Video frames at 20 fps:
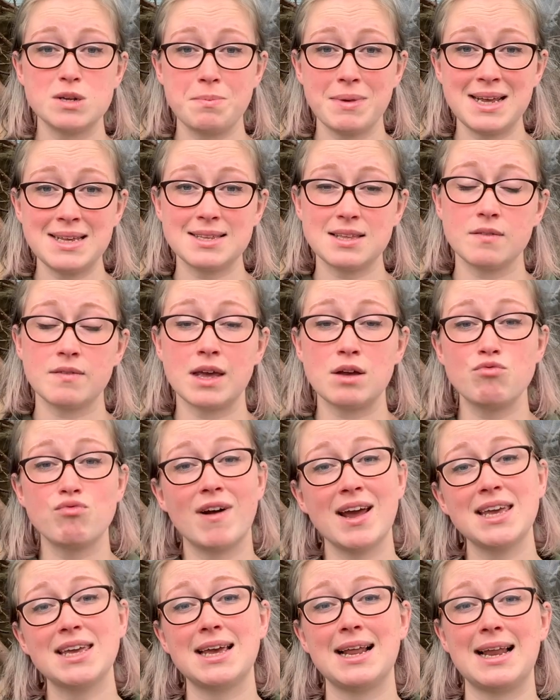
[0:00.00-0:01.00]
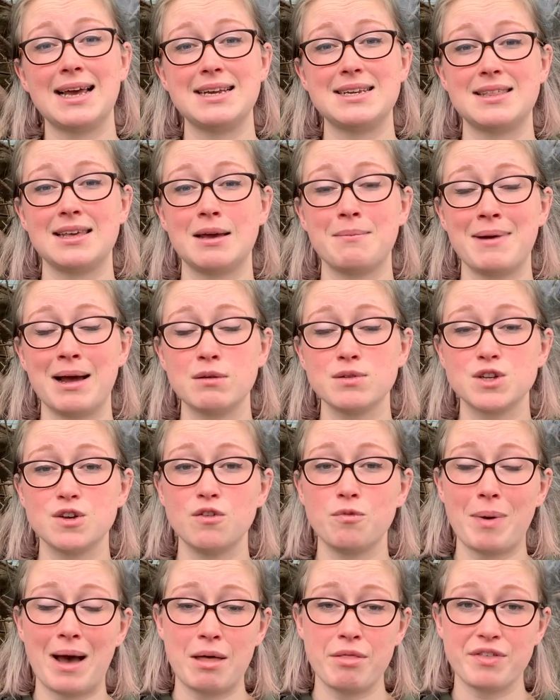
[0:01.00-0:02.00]
means that they regulate the amount of
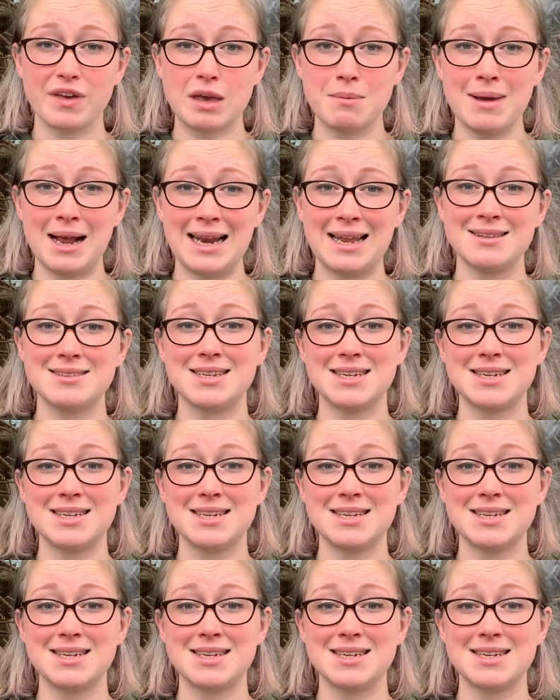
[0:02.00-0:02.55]
panther chameleons